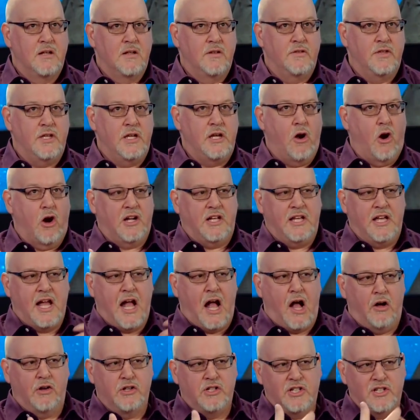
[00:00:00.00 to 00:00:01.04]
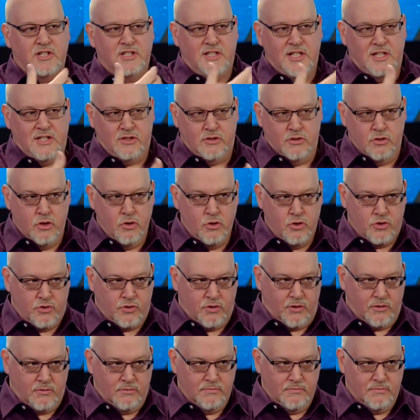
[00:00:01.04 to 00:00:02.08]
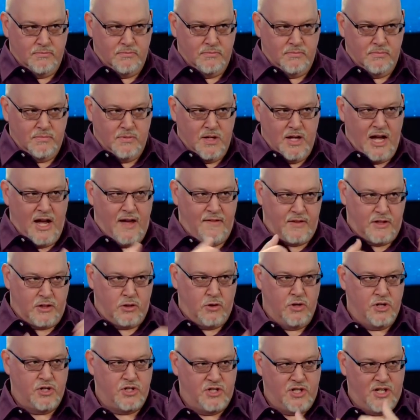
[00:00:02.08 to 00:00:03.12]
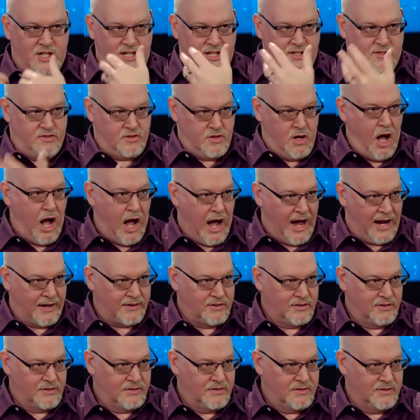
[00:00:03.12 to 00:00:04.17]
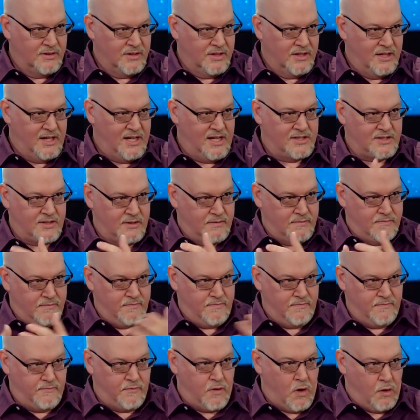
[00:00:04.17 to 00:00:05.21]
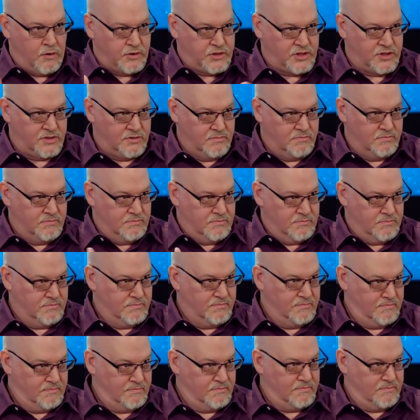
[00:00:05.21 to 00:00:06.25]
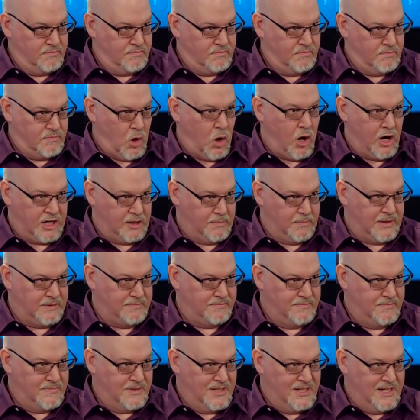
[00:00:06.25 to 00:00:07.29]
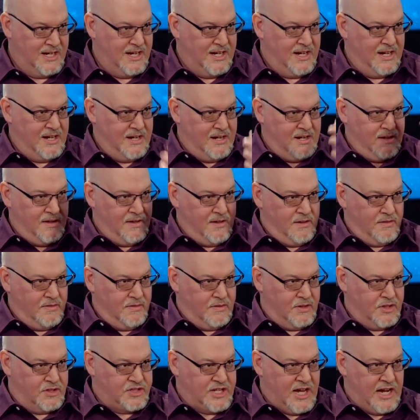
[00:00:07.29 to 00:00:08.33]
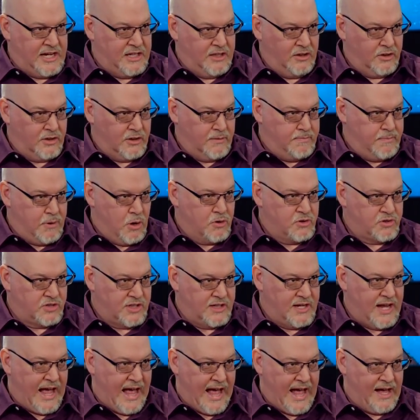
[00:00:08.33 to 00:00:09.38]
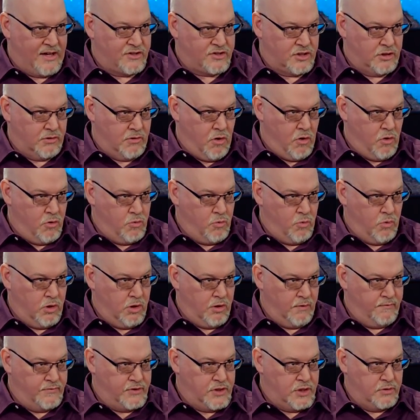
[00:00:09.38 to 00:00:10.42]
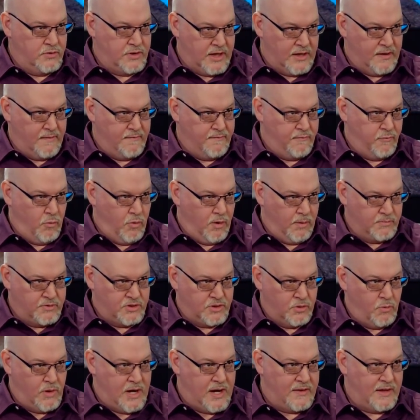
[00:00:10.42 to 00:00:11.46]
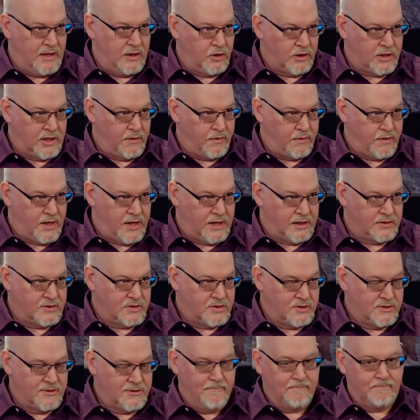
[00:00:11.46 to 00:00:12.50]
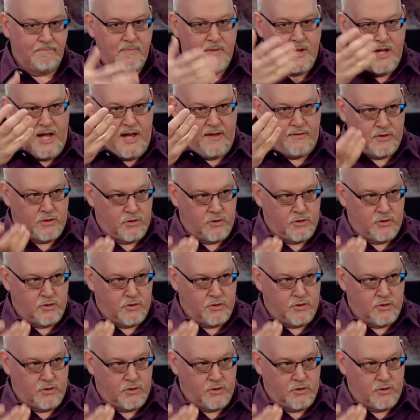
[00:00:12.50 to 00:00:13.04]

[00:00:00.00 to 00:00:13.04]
the archaeologist is neutral and the Christian is not is a false argument. Yeah. Yeah. The secular person has their own worldview that informs the way they look at things, mm-hmm. and the